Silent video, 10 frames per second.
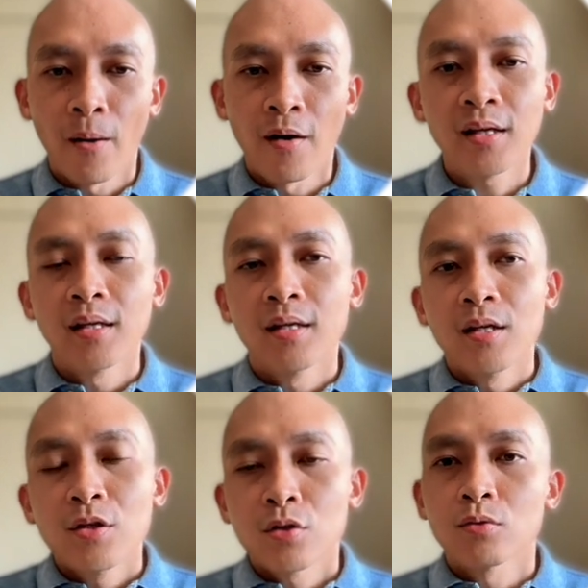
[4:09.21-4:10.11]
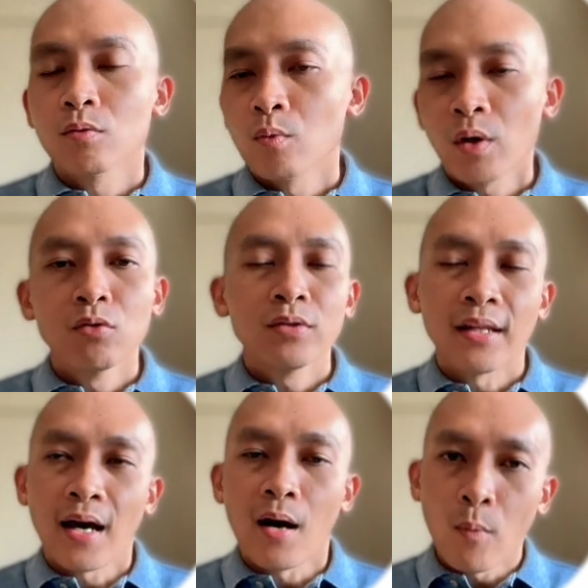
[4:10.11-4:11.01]
right? So we all know
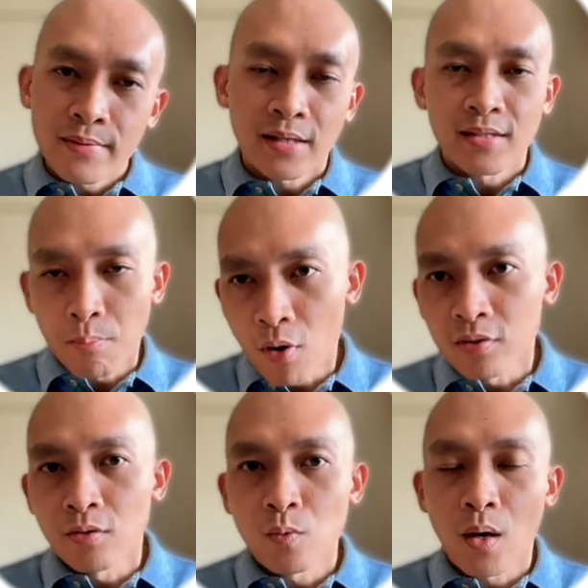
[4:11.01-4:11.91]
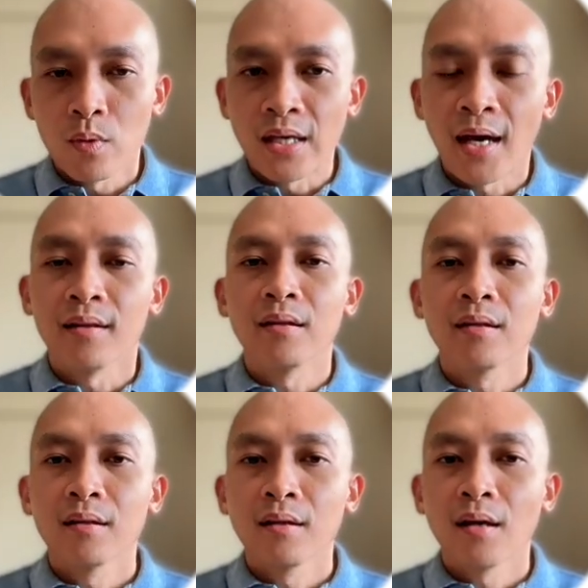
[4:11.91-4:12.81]
that there are websites, there are portals where we can
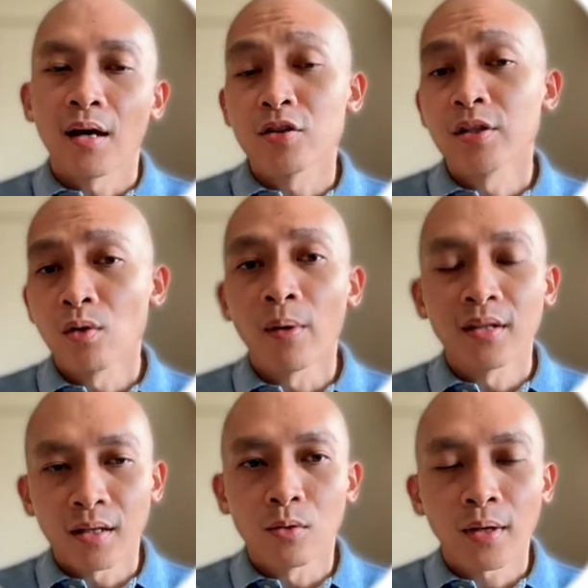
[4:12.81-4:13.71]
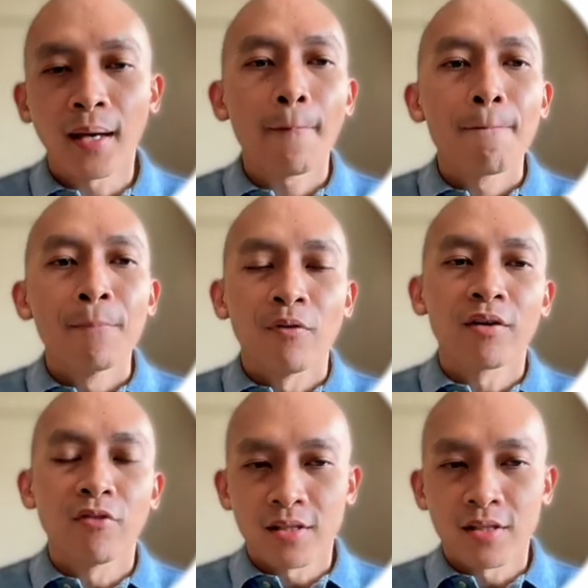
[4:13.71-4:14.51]
actually go and take a look at, right?